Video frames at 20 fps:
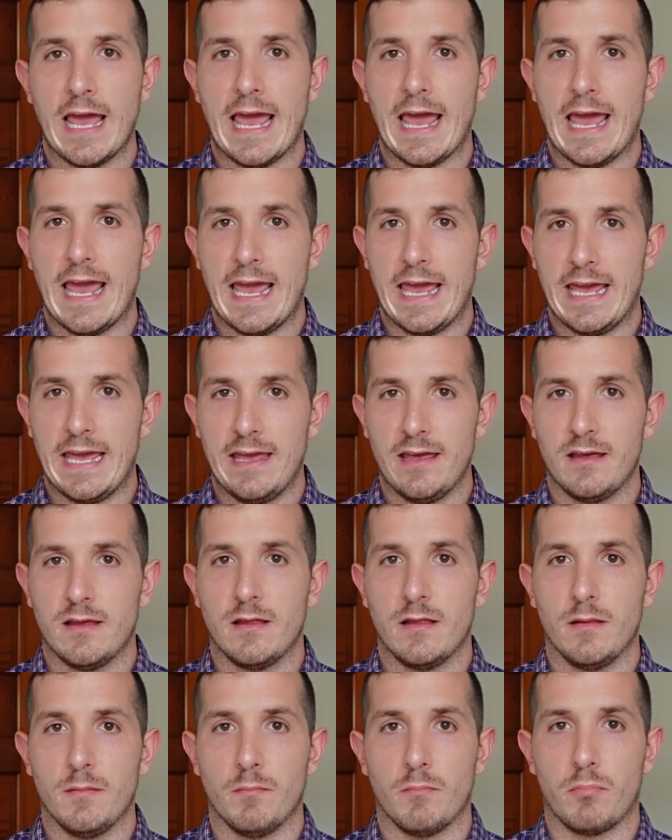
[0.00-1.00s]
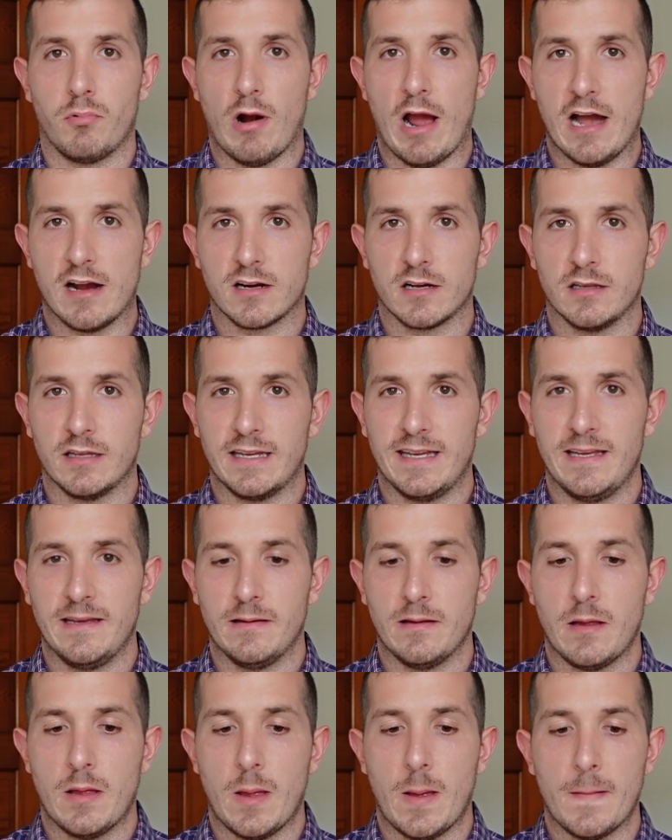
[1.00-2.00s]
A, broccoli,
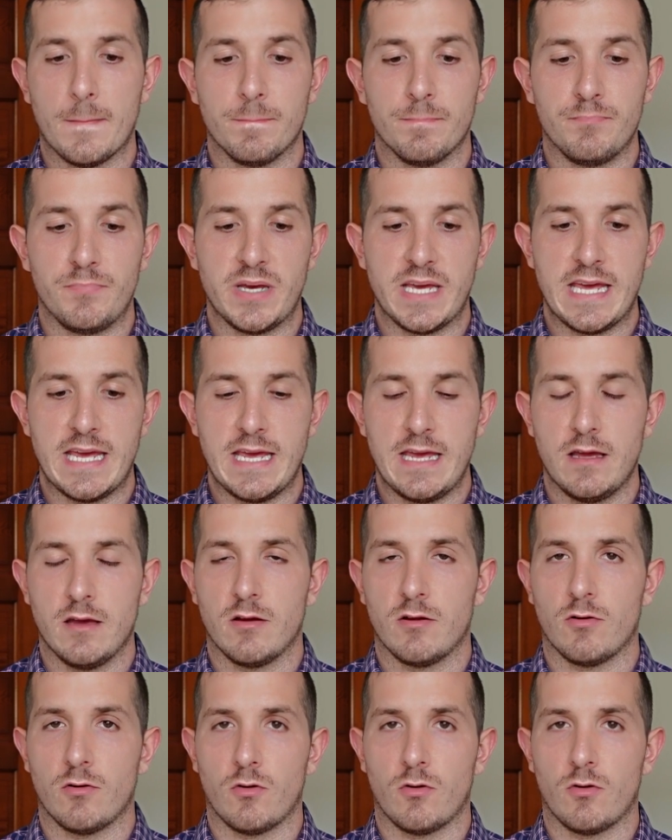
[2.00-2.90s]
B,